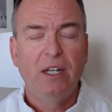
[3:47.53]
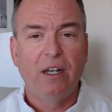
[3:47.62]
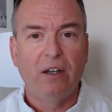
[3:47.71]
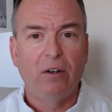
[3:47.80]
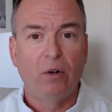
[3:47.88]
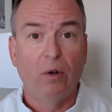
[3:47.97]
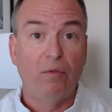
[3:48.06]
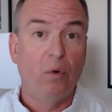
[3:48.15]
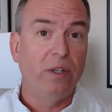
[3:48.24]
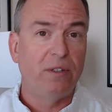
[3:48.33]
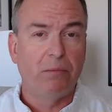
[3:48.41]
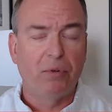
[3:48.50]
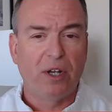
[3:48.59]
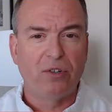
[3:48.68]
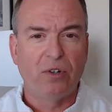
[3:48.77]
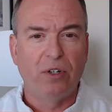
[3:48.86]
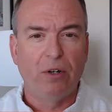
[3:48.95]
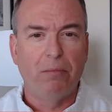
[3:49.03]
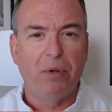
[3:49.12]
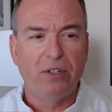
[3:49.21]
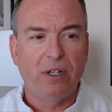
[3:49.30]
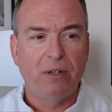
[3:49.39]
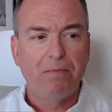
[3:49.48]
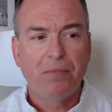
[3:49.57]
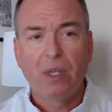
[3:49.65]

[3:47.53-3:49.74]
or avoid some pressure on your budget.